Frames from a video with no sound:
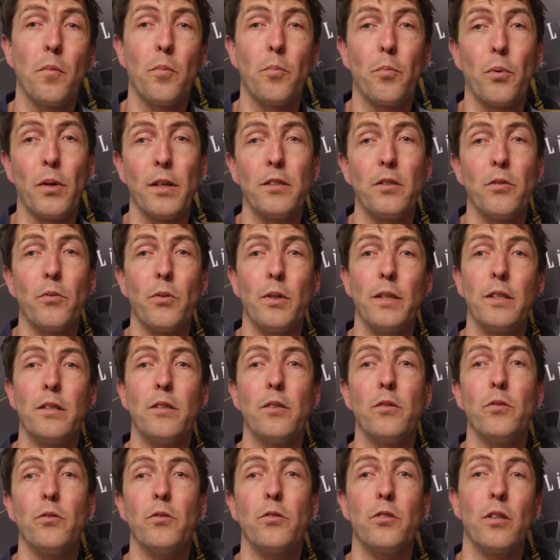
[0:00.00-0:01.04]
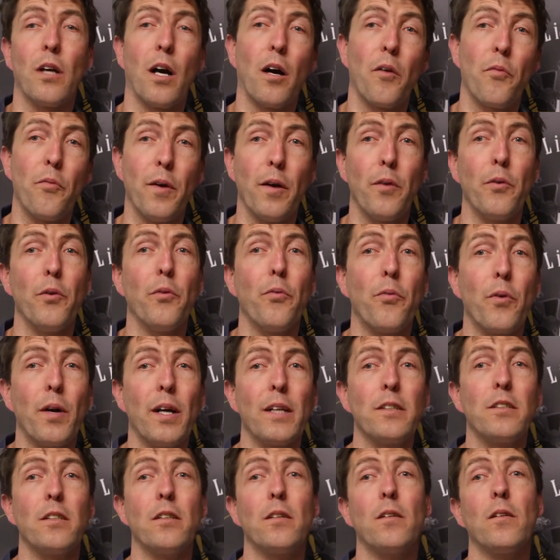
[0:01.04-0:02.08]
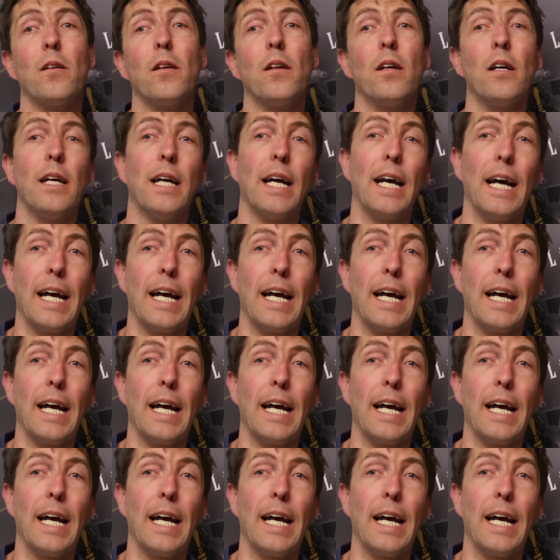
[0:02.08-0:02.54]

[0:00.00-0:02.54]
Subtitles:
pressure reducer are very fragile